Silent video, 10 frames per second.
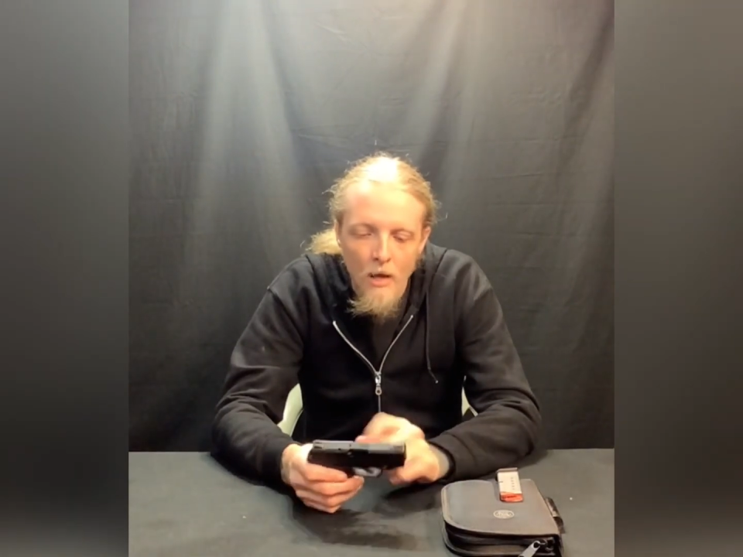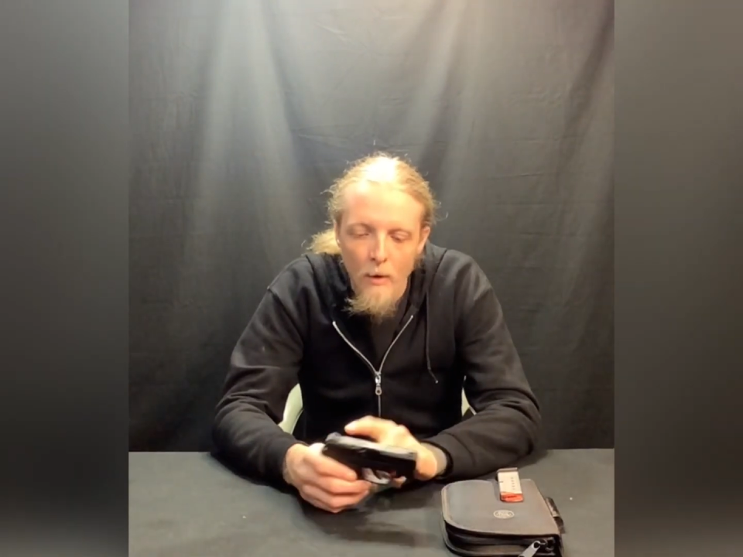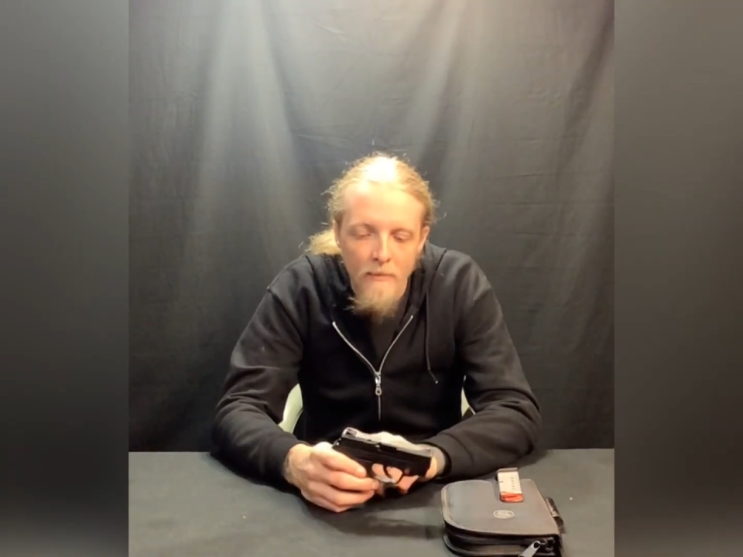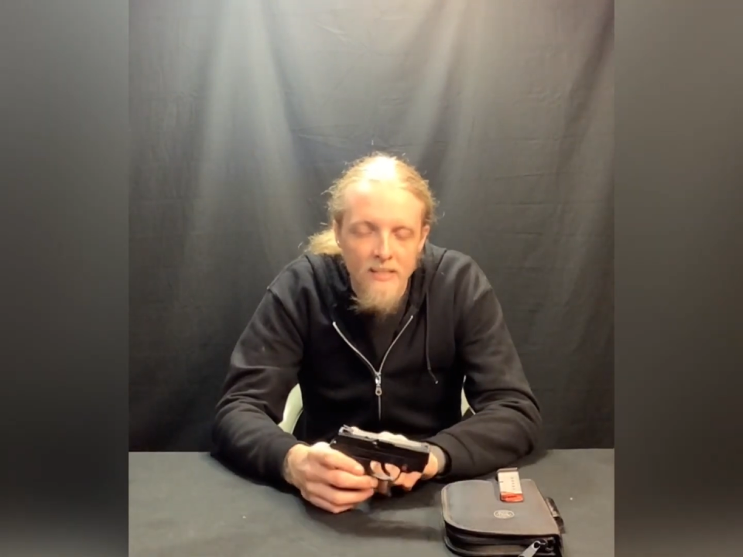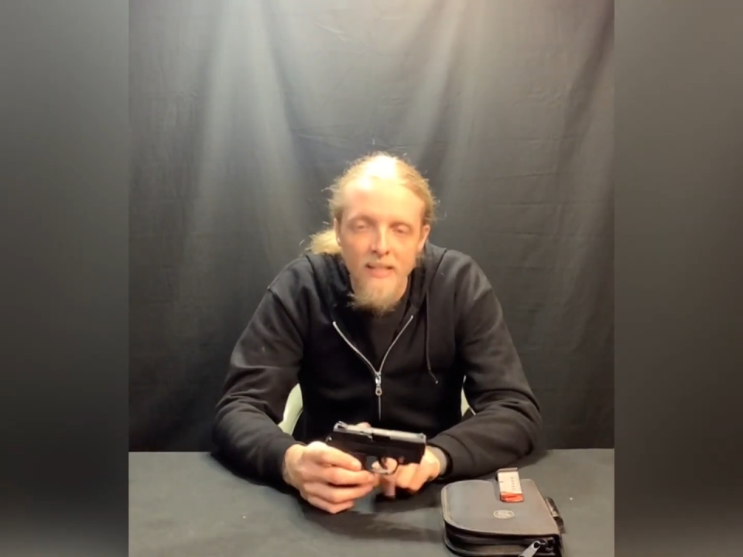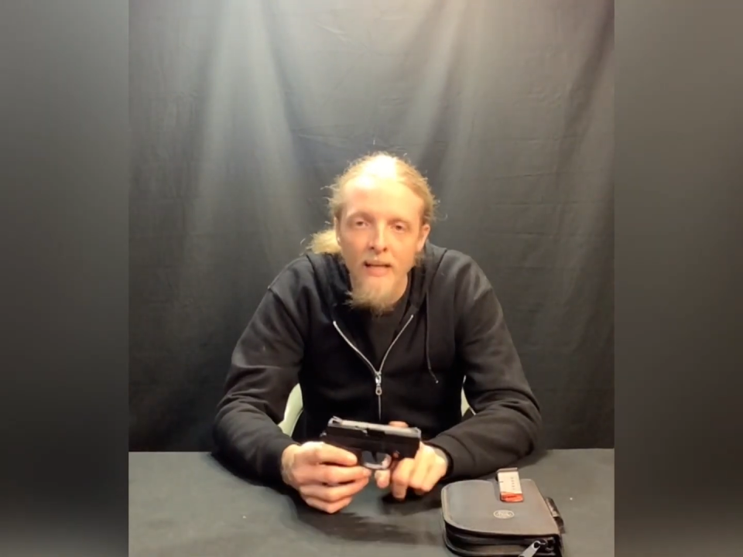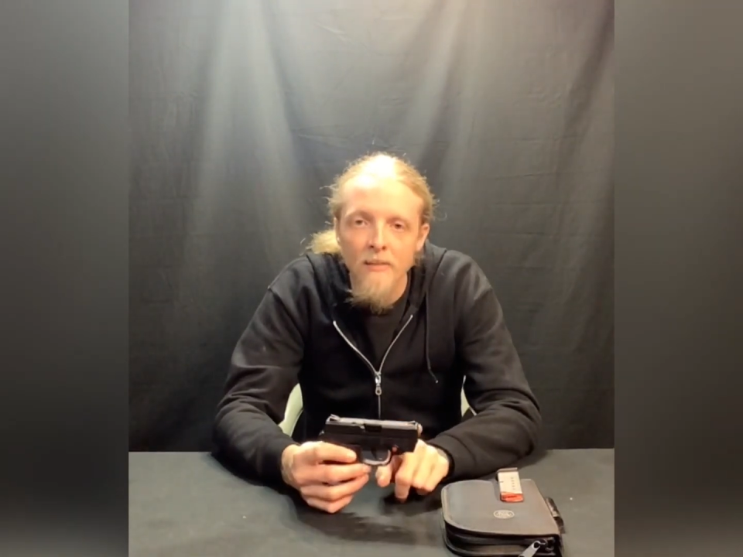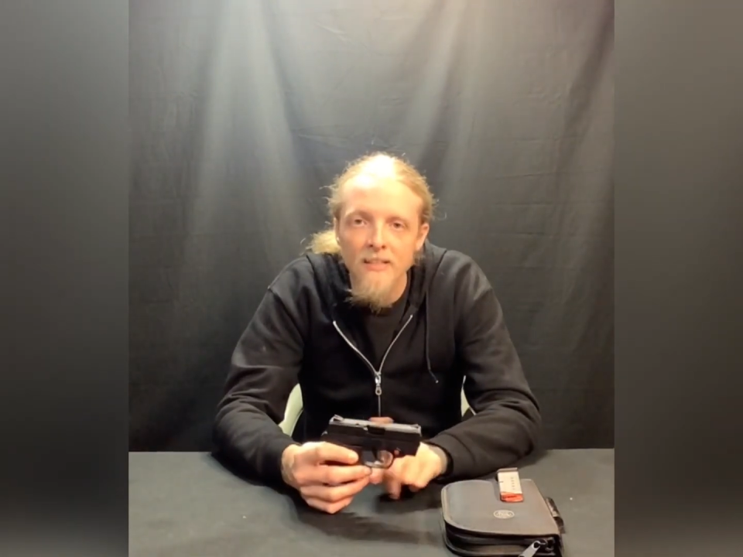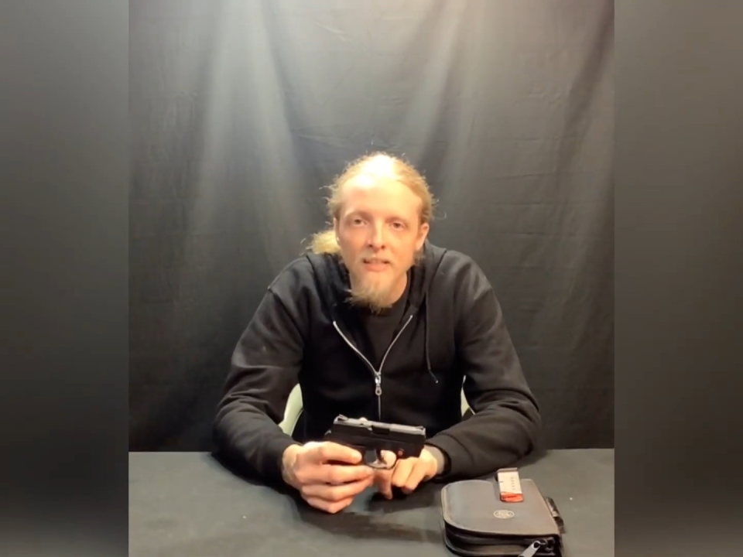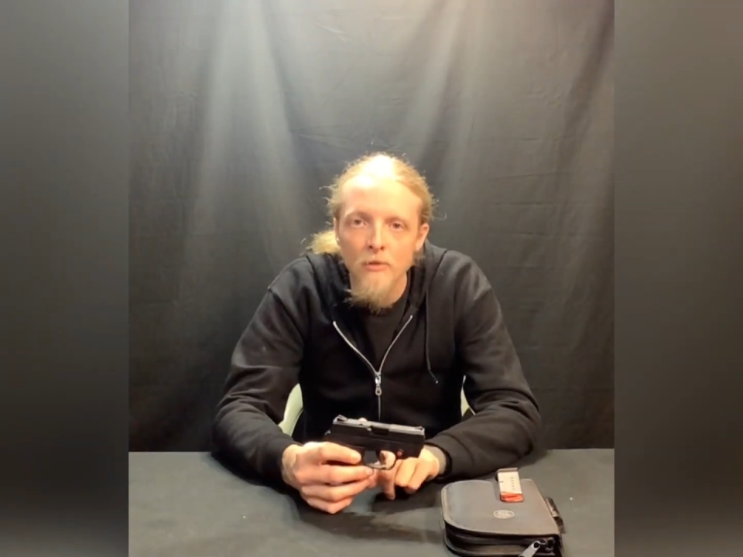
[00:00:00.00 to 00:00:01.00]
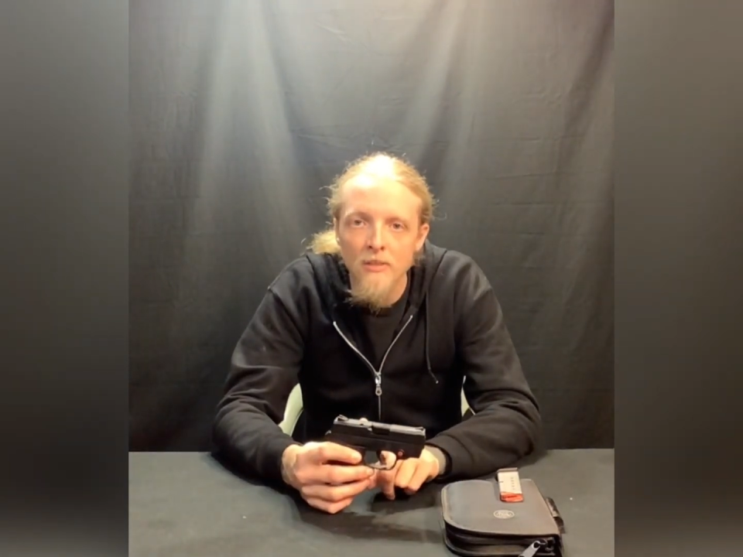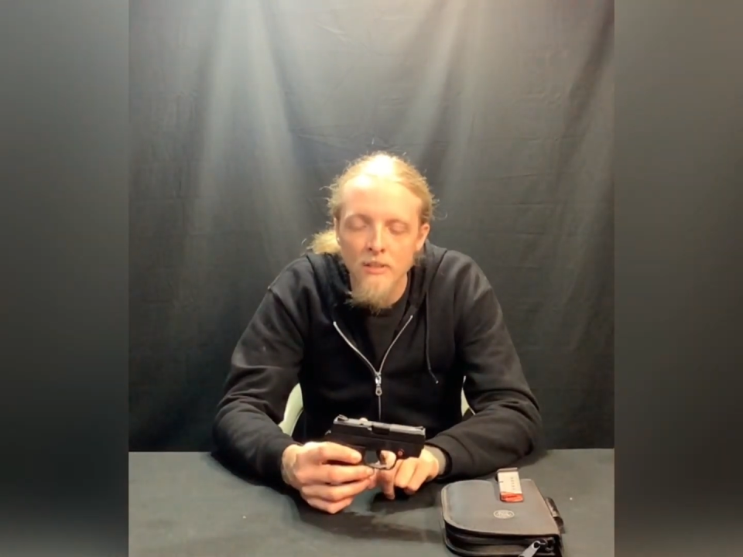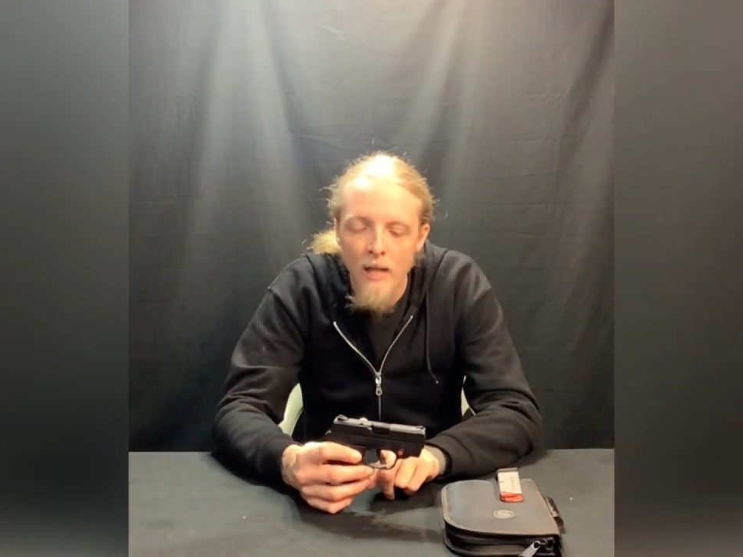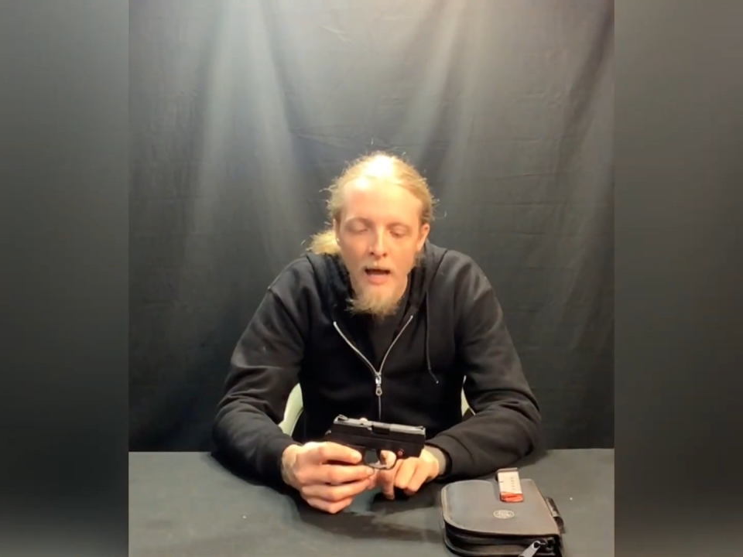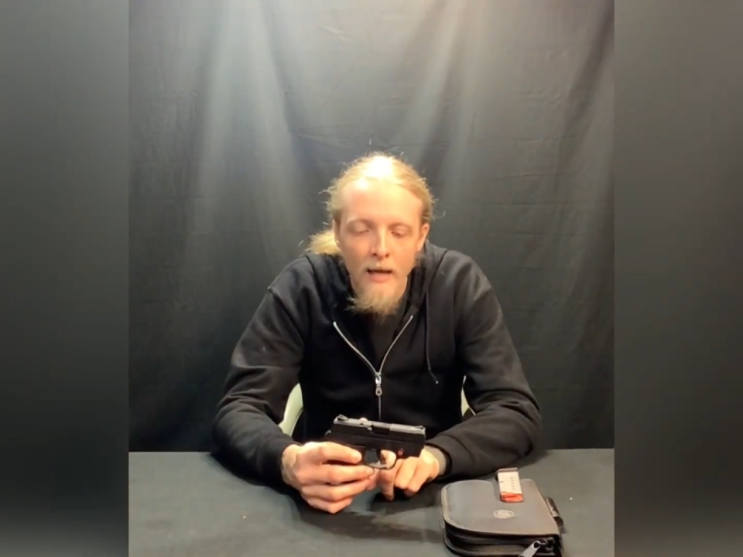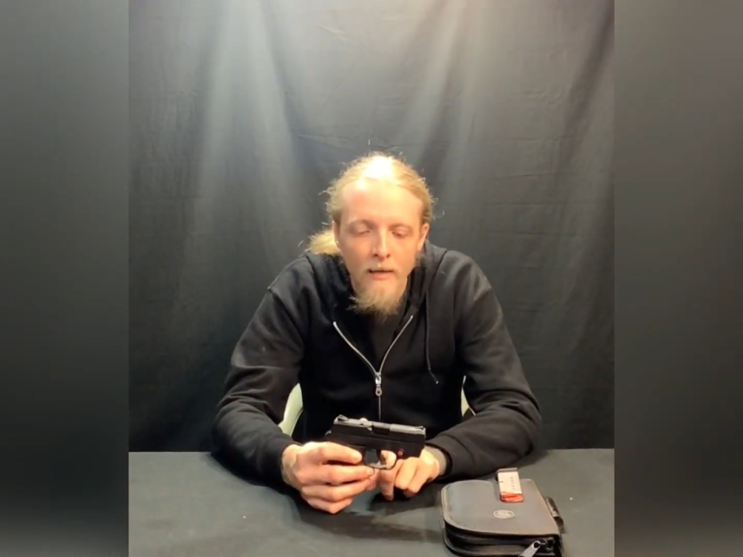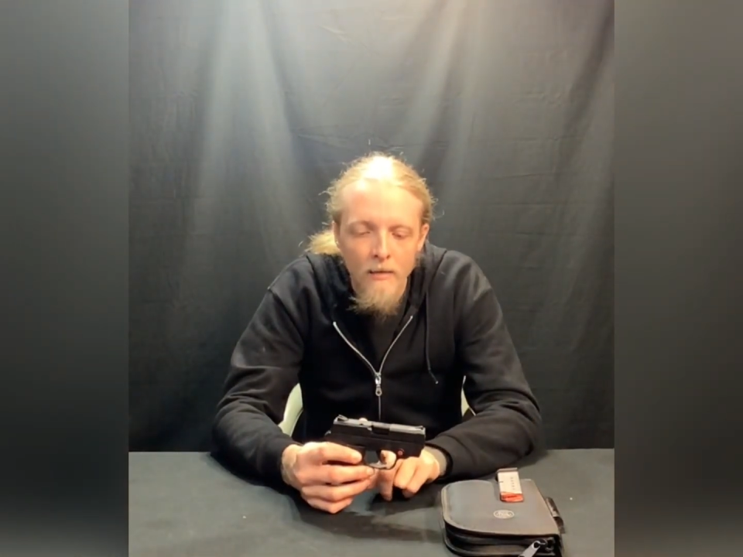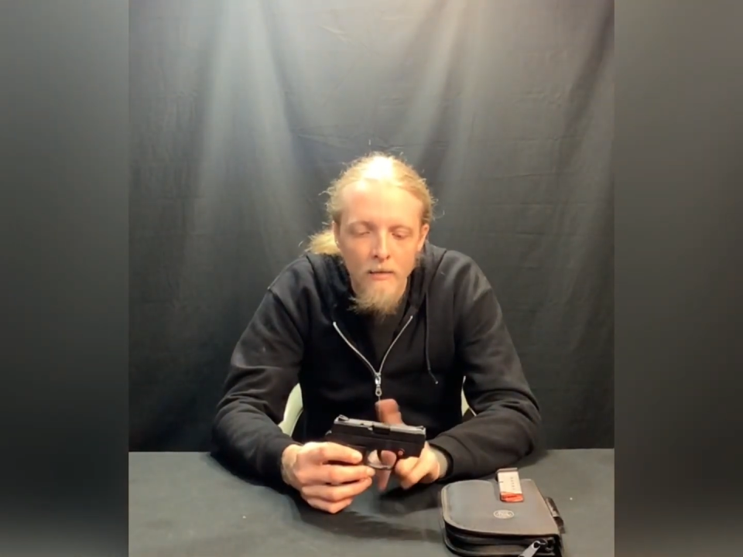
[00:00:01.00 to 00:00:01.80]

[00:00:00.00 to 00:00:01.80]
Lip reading: We have a stainless steel slide,